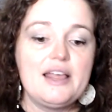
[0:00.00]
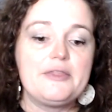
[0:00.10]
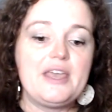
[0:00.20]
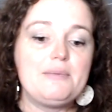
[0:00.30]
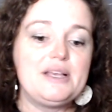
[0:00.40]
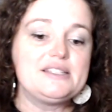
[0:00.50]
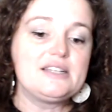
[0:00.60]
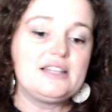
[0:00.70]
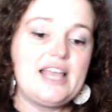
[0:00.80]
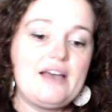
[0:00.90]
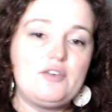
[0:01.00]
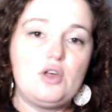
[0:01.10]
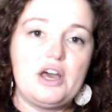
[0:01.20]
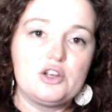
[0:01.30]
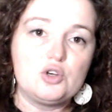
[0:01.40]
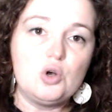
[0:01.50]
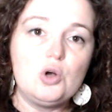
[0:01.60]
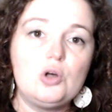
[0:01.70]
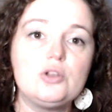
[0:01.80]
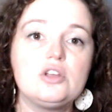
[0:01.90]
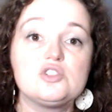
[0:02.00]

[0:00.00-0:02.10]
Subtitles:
They basically have a lot of gold.